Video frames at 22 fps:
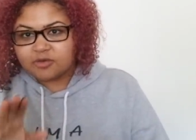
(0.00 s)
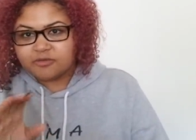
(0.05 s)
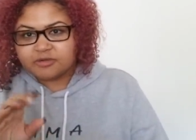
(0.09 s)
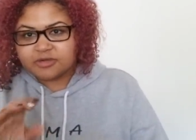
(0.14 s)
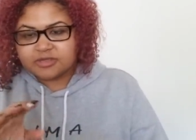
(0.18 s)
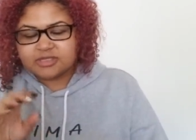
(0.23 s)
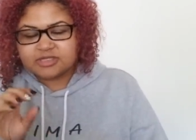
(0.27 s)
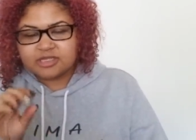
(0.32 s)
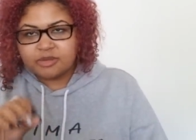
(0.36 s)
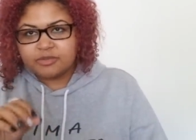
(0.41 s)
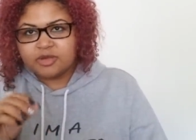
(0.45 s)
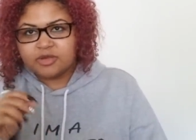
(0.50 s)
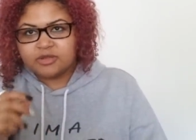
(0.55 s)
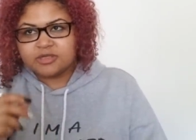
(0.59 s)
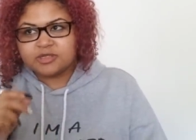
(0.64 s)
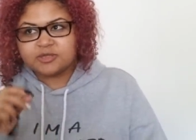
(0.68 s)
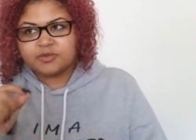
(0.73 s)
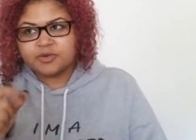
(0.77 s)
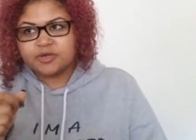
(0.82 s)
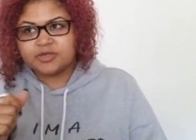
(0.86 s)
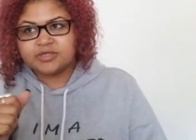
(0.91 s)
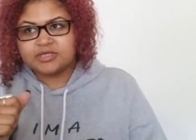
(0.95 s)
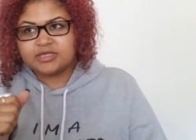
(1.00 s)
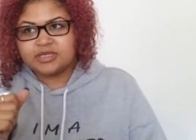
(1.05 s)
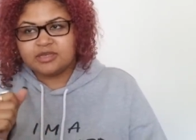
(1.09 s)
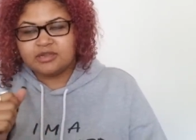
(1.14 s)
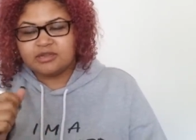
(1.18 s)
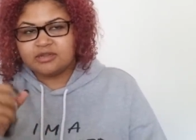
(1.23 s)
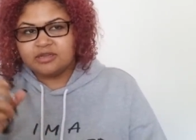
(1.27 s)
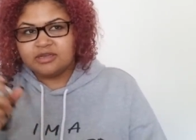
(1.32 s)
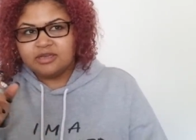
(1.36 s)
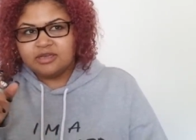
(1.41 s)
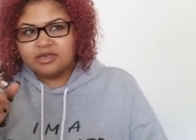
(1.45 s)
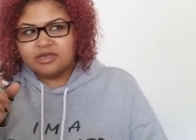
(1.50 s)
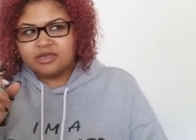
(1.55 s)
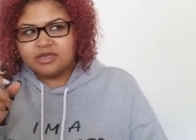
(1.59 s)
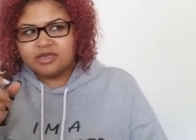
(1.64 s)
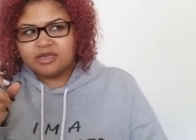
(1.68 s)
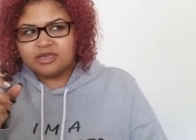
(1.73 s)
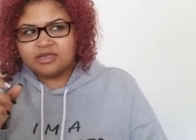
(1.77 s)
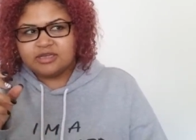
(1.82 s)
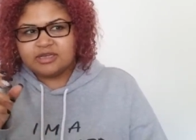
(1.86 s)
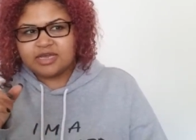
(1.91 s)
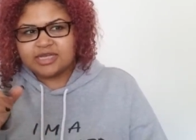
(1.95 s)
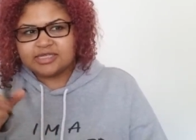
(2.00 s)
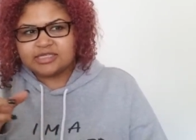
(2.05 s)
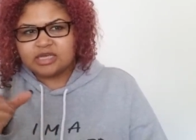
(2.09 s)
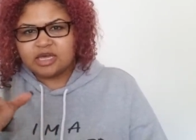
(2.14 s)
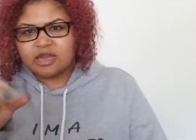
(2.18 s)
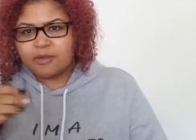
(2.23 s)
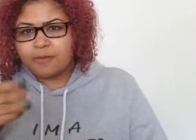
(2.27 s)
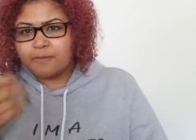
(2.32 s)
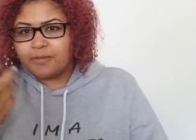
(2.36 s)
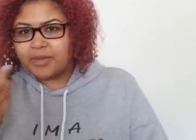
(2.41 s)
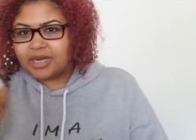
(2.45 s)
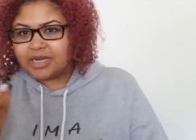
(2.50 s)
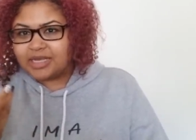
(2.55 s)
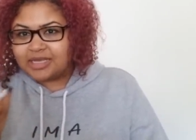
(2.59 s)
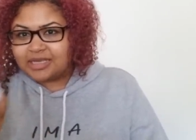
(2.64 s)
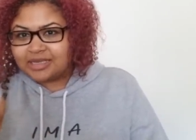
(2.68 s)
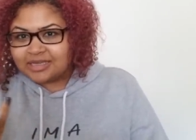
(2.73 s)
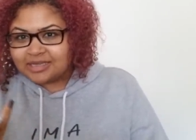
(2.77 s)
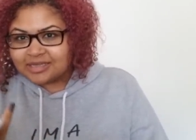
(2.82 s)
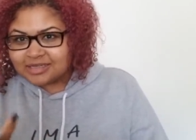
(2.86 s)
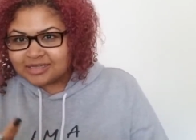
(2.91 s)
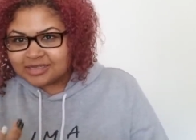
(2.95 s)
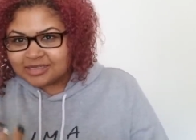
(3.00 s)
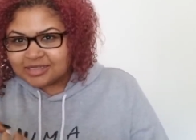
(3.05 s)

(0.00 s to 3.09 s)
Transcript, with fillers: for some of you, this person, it has a lot of money